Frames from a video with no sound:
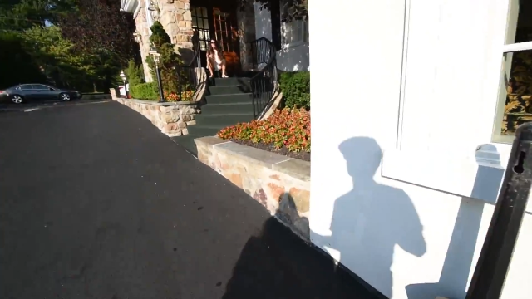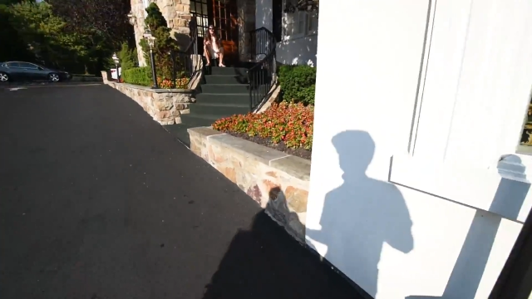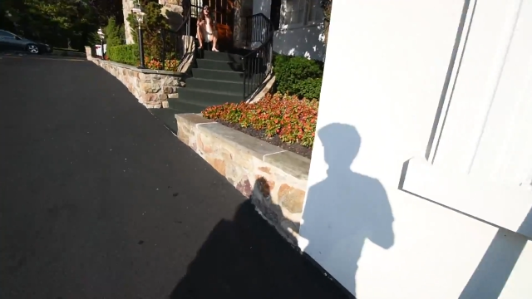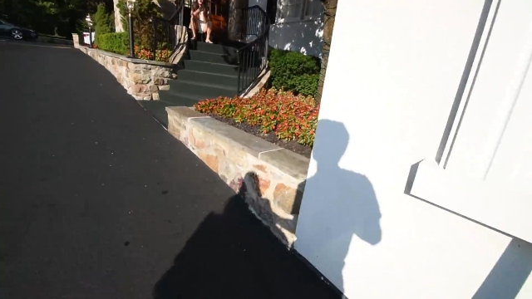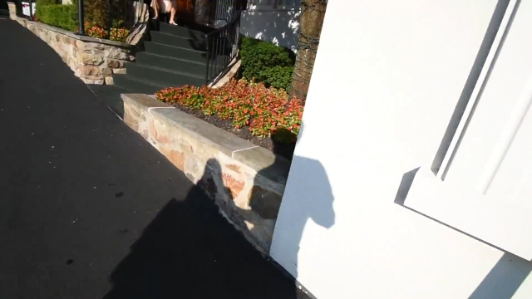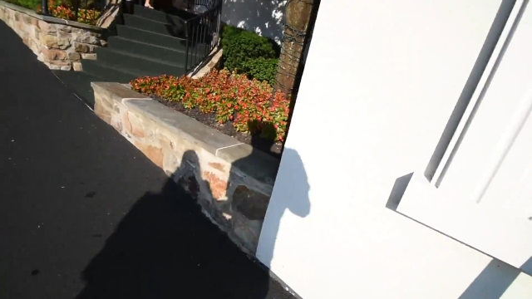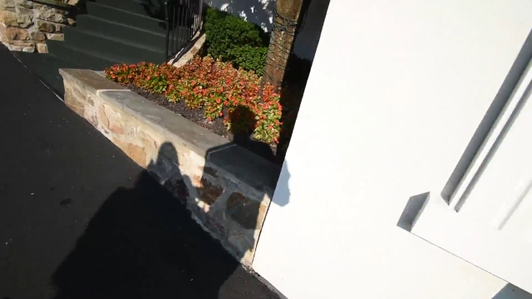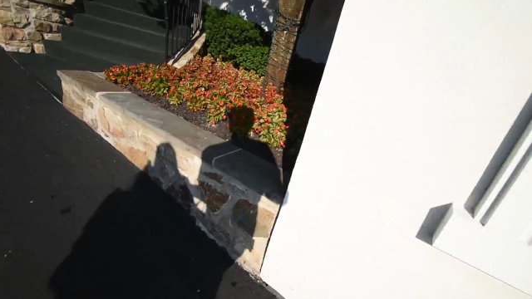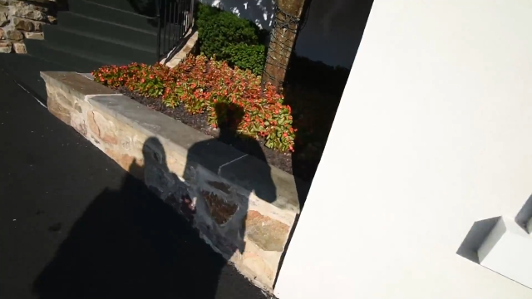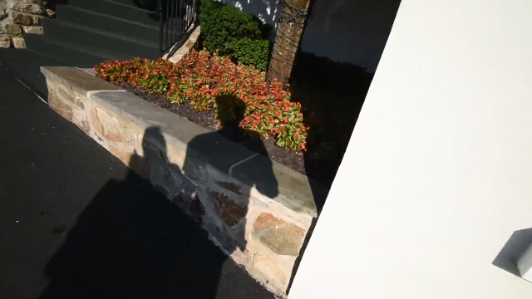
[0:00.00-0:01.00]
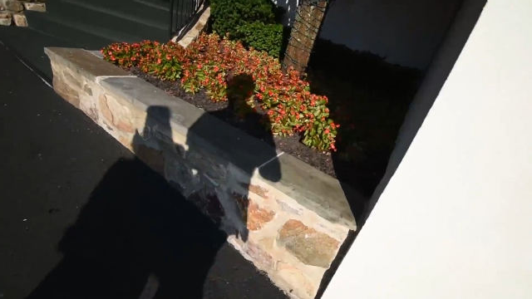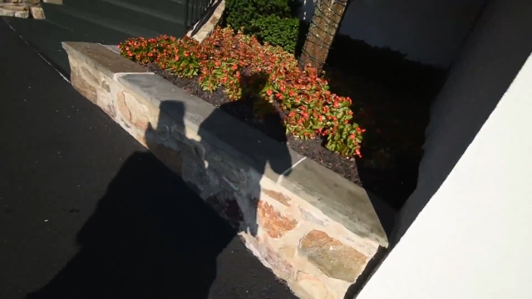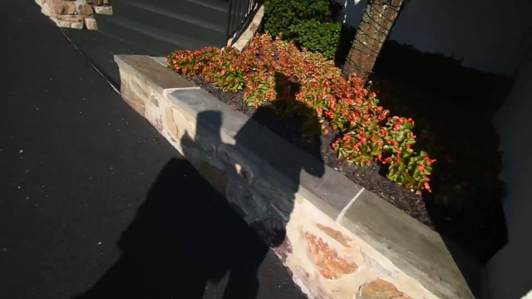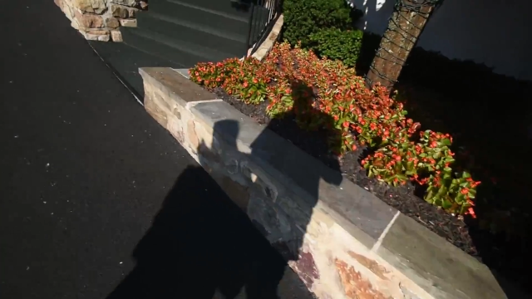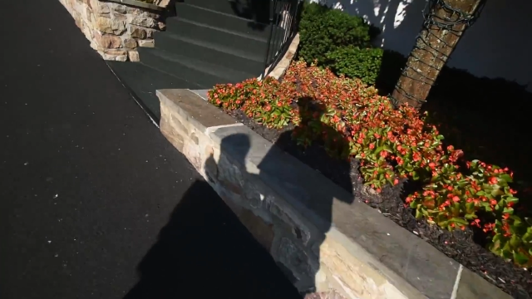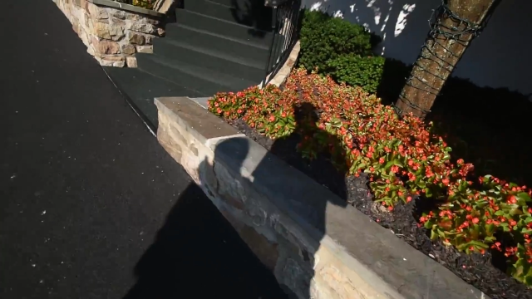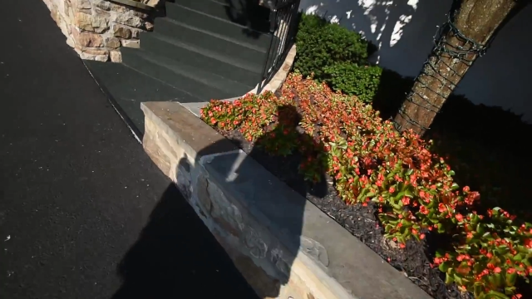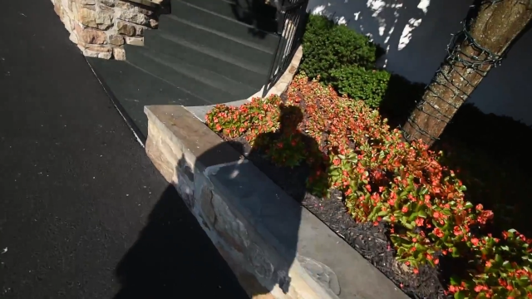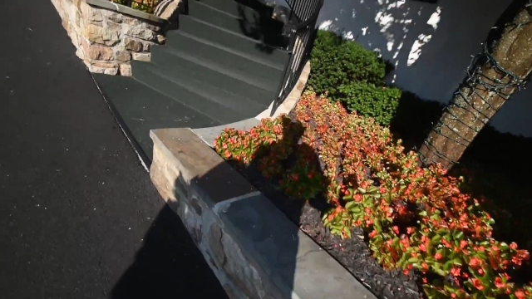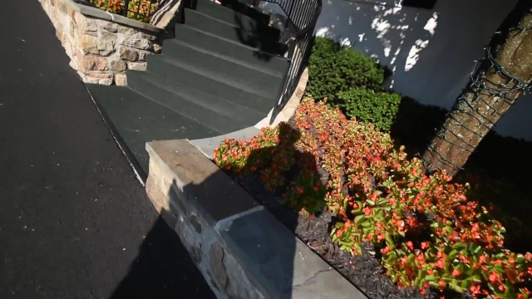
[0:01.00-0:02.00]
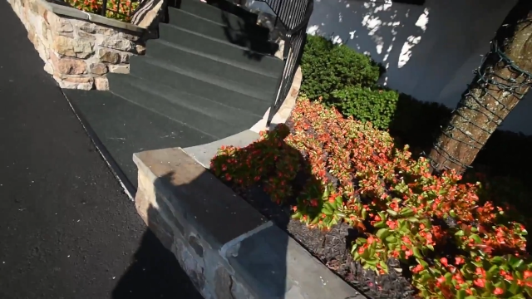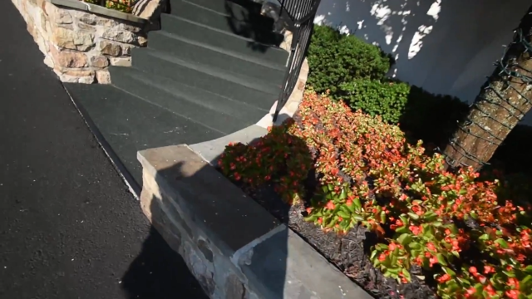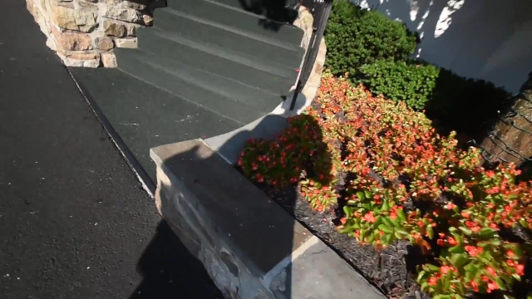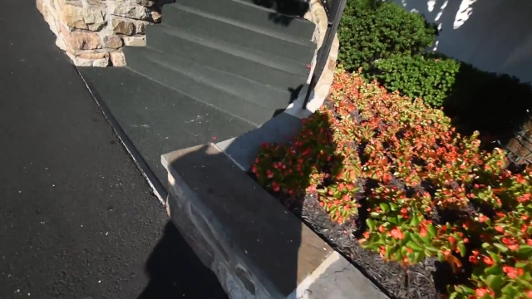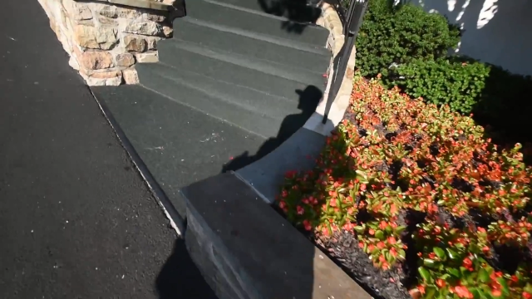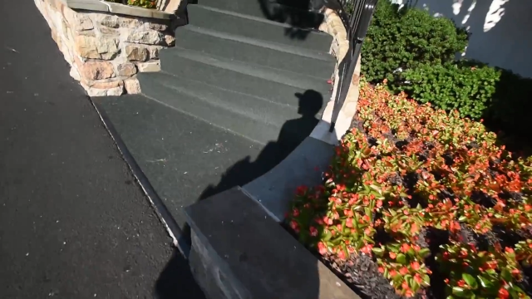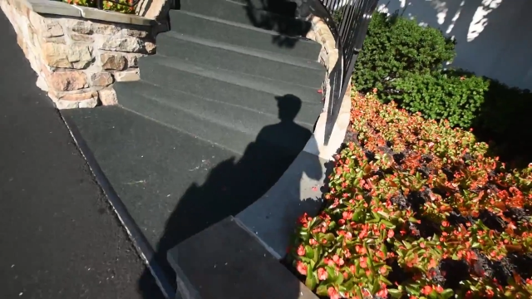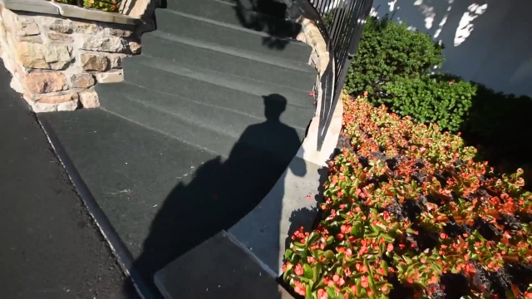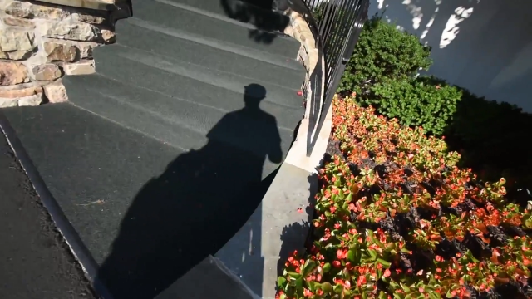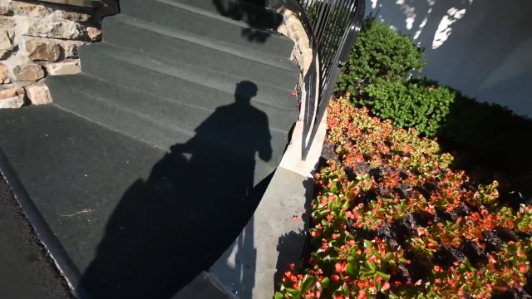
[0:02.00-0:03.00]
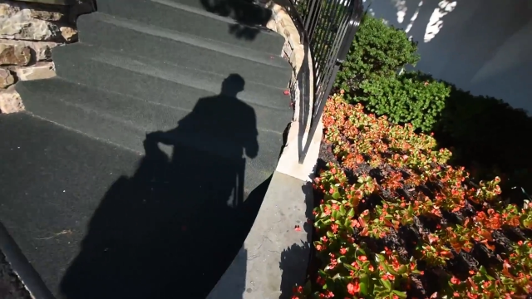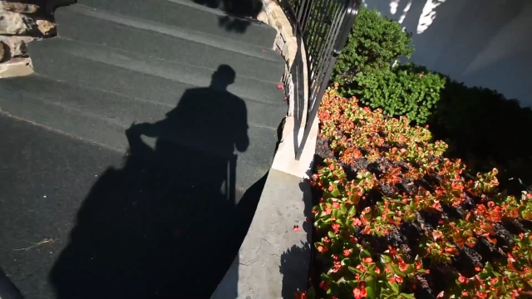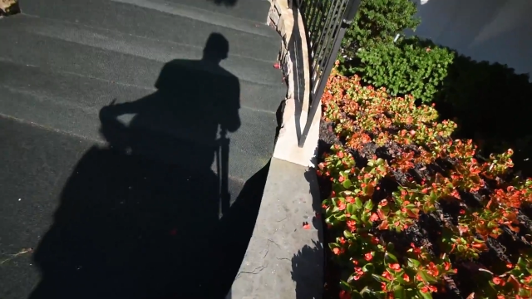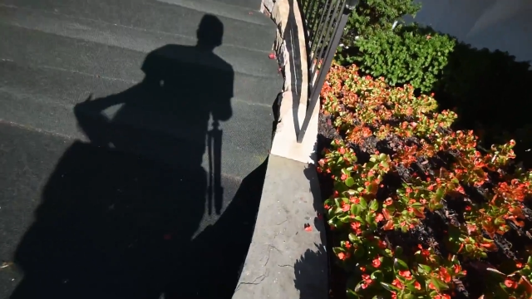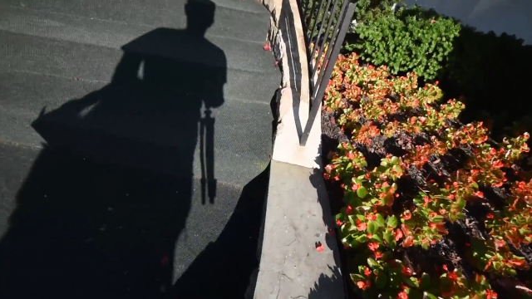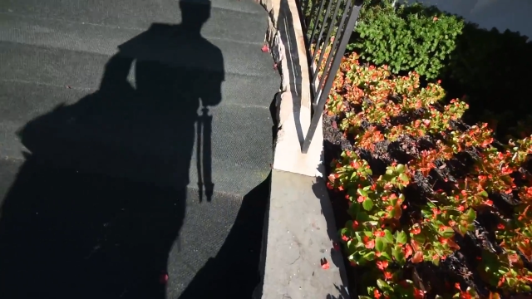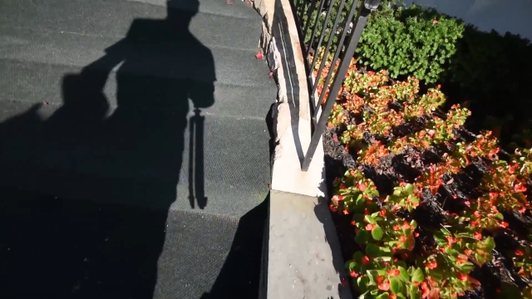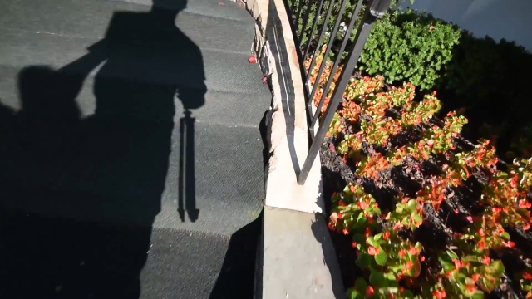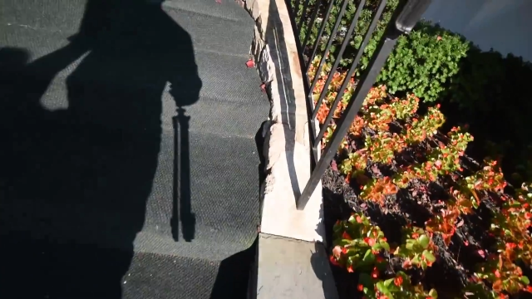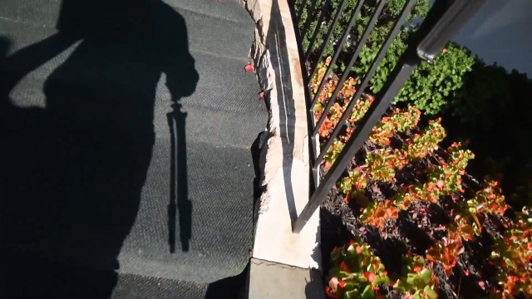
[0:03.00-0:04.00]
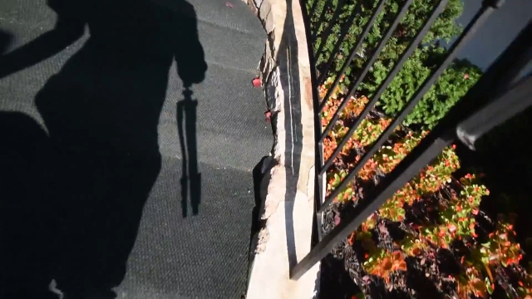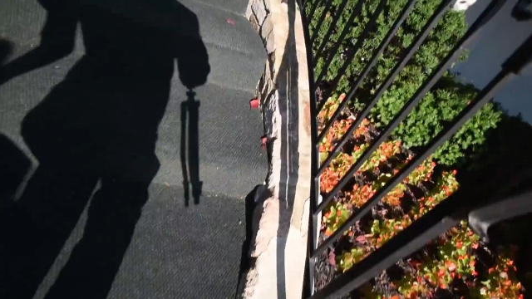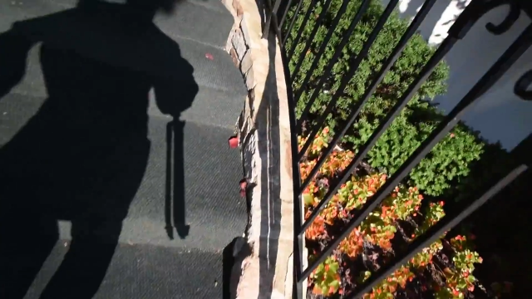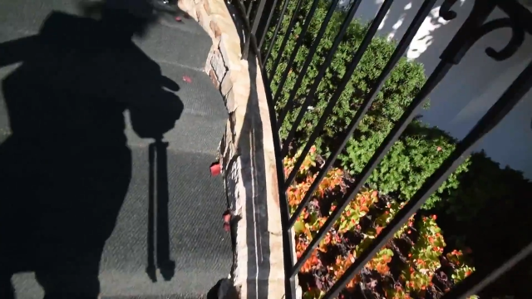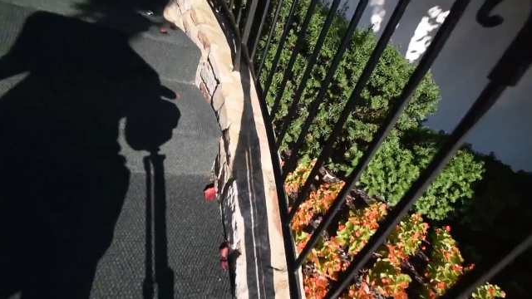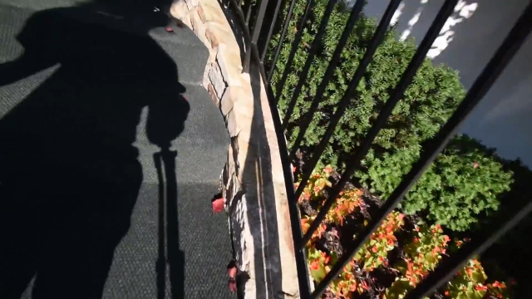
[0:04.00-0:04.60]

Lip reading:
Nobody's mouth can be seen.